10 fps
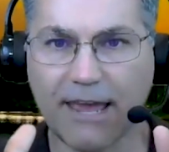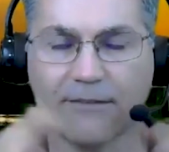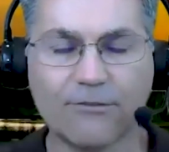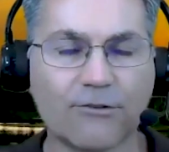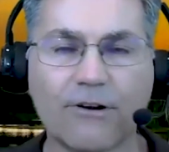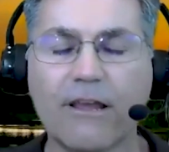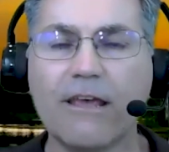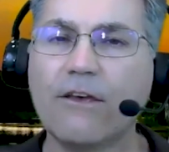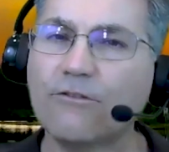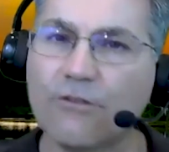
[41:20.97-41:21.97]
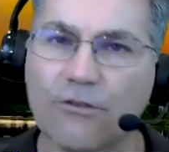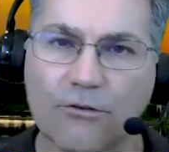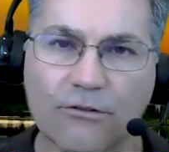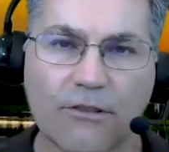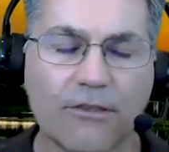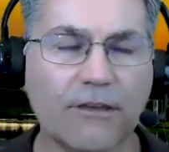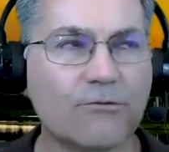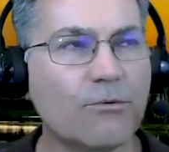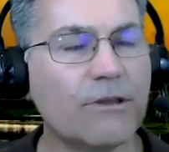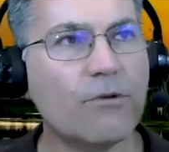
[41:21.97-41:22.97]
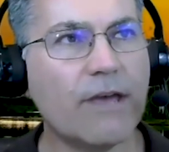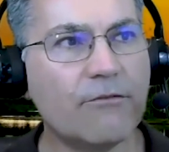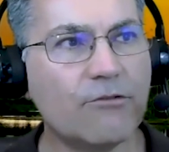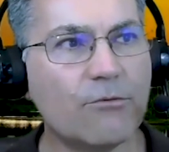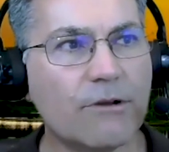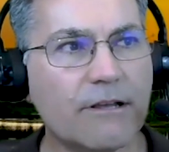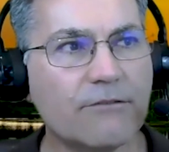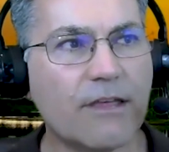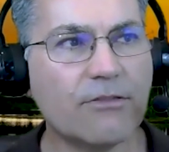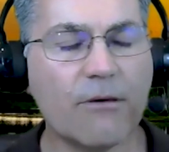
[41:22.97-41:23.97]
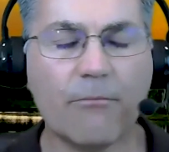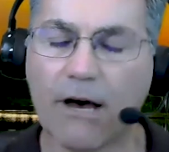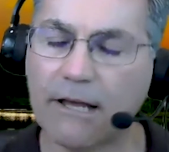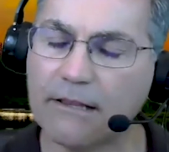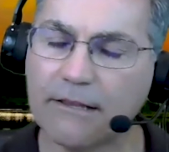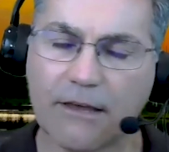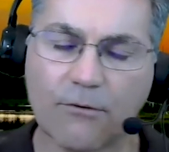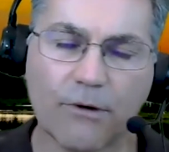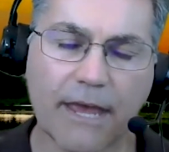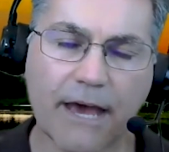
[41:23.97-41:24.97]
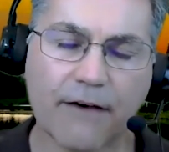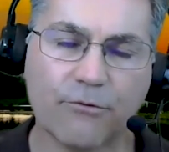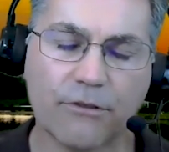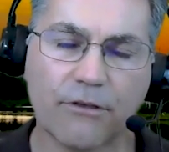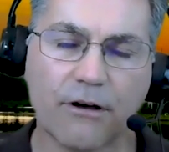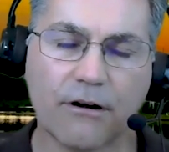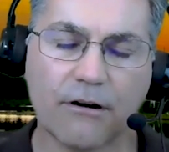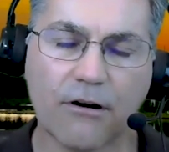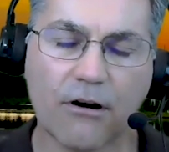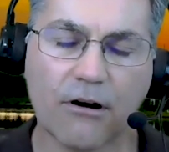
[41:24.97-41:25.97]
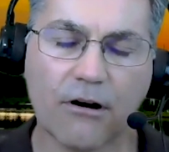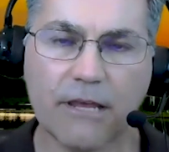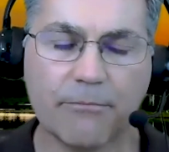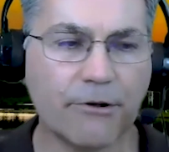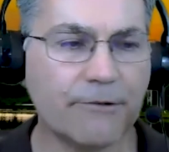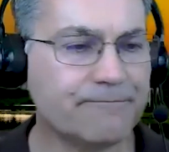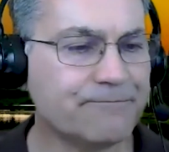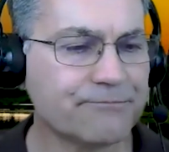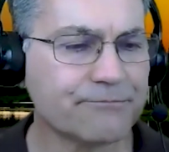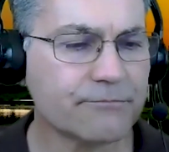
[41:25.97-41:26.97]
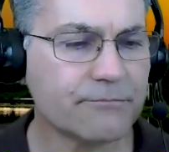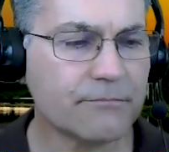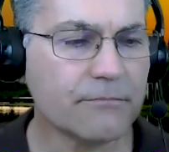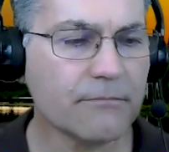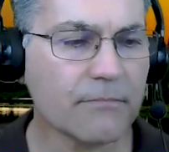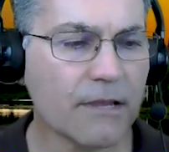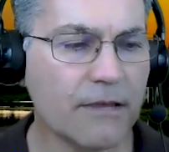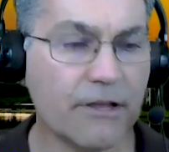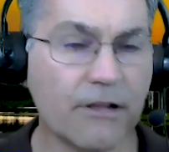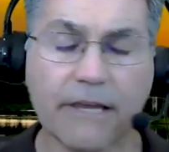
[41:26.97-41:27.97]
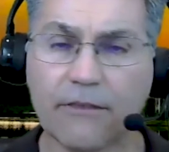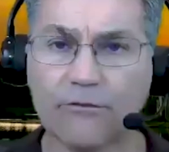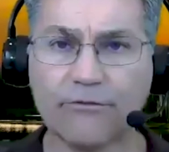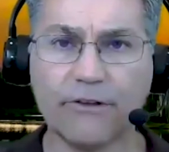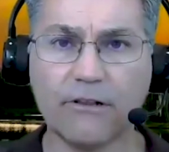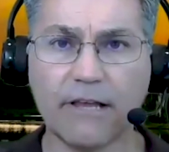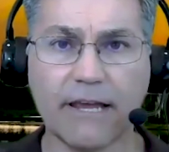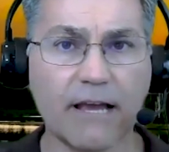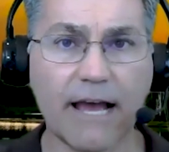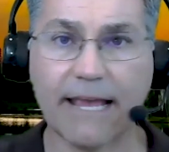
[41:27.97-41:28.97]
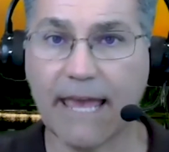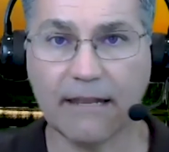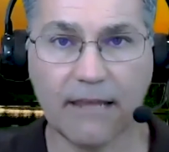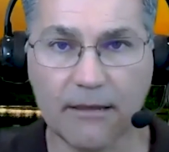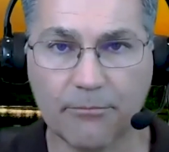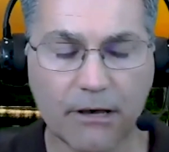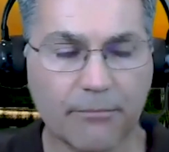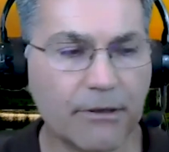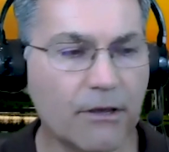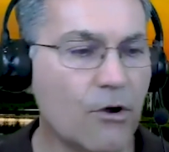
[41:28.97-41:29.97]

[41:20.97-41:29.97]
answer. So those are the things we have to realize, that the modeling that we have with our people, they'll either feel like I can't keep up,